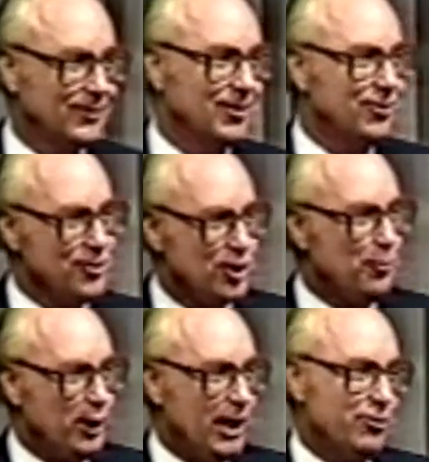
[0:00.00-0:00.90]
Through
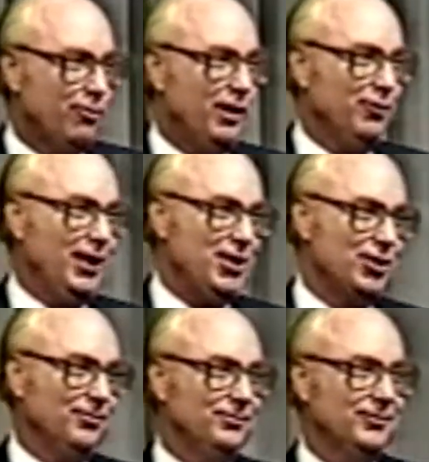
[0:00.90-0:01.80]
supernatural
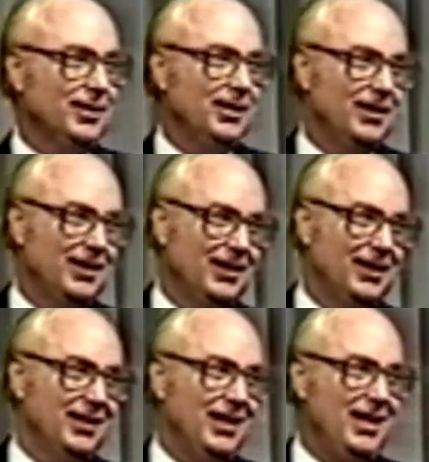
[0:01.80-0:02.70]
revelation.
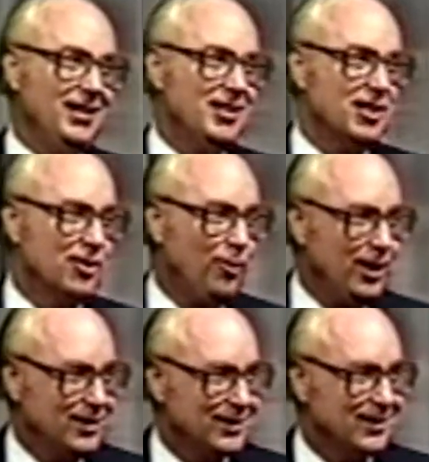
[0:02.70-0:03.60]
And this is the
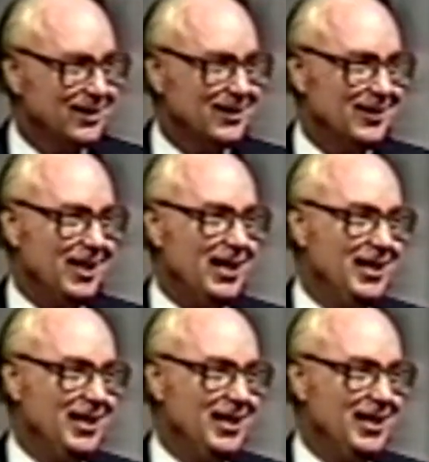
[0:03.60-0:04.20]
one that